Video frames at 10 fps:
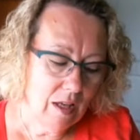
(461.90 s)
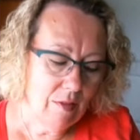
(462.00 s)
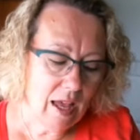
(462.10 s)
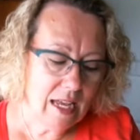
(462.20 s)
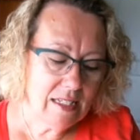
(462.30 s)
They
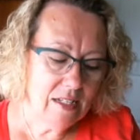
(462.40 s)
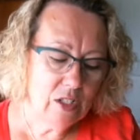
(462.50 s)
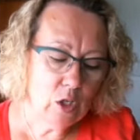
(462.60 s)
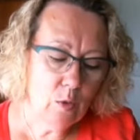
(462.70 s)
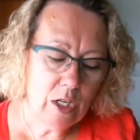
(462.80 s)
ask us
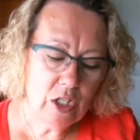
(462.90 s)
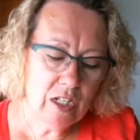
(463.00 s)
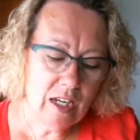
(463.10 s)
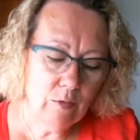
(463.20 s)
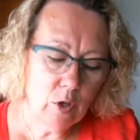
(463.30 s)
to question
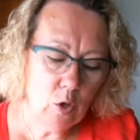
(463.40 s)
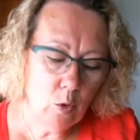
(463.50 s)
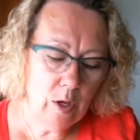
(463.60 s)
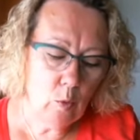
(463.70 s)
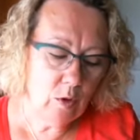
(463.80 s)
if we're
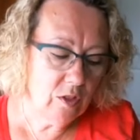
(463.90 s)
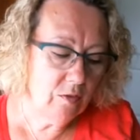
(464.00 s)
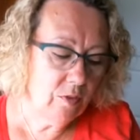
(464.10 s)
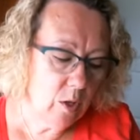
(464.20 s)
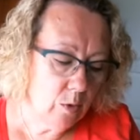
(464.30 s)
going with the
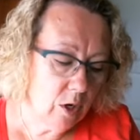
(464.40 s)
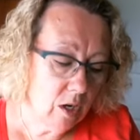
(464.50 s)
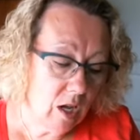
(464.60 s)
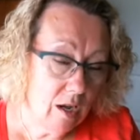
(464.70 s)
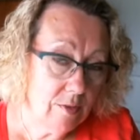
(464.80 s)
flow in our
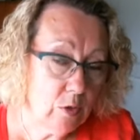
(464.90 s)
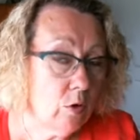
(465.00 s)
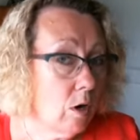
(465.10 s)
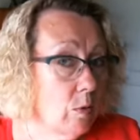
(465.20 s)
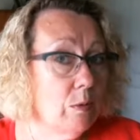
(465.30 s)
lives or
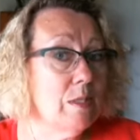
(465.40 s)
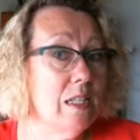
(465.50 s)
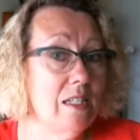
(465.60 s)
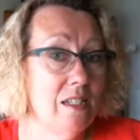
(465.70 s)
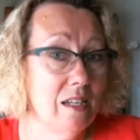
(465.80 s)
are we
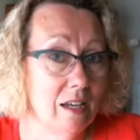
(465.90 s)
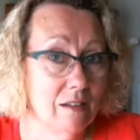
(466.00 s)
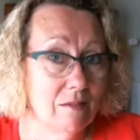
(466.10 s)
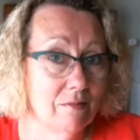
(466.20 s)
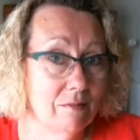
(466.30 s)
resisting it?
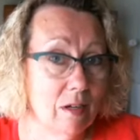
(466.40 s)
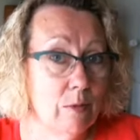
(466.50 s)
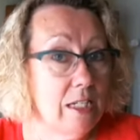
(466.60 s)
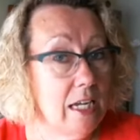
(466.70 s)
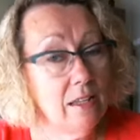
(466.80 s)
Are we
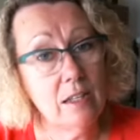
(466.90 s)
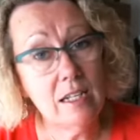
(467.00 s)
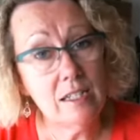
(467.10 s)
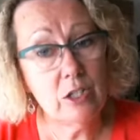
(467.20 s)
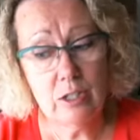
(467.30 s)
taking the
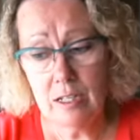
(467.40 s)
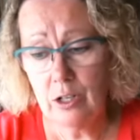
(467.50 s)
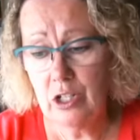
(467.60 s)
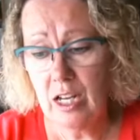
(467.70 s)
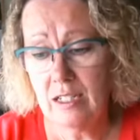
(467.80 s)
necessary
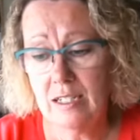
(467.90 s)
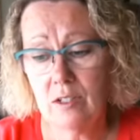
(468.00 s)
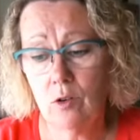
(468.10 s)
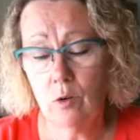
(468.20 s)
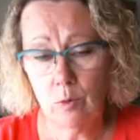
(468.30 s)
chances or
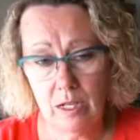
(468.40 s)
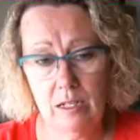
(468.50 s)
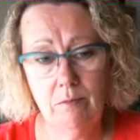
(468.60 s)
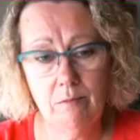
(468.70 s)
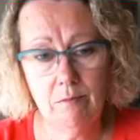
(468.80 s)
are
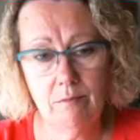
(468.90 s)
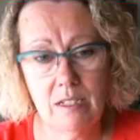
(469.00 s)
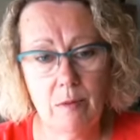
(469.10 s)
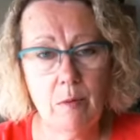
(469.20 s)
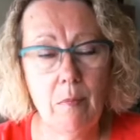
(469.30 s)
we
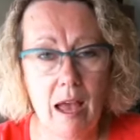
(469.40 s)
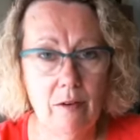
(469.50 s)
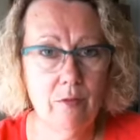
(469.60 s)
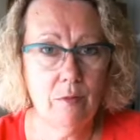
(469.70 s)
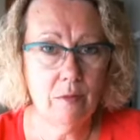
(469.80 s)
stepping back
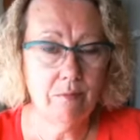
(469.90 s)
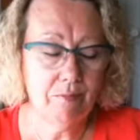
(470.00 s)
from them?